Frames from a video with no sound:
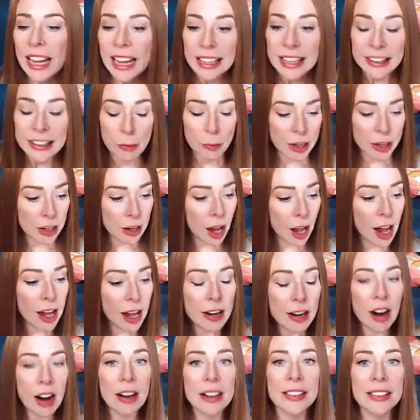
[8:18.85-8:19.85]
then we
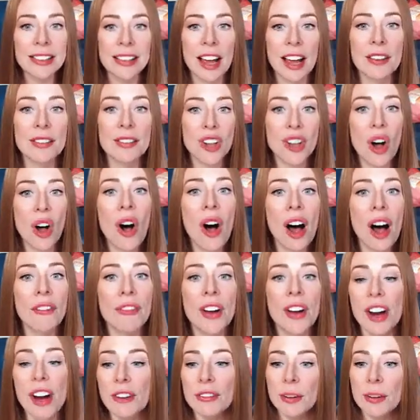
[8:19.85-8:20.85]
cut ourselves off
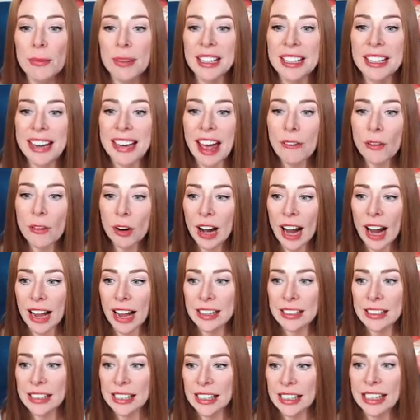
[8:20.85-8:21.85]
from the
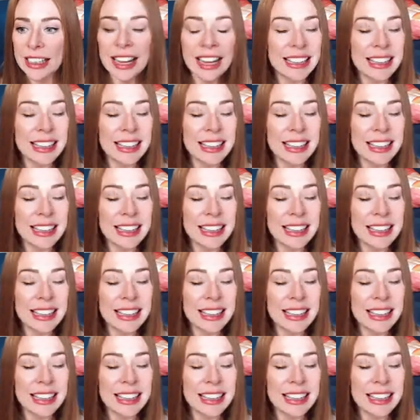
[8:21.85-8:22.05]
never-ending,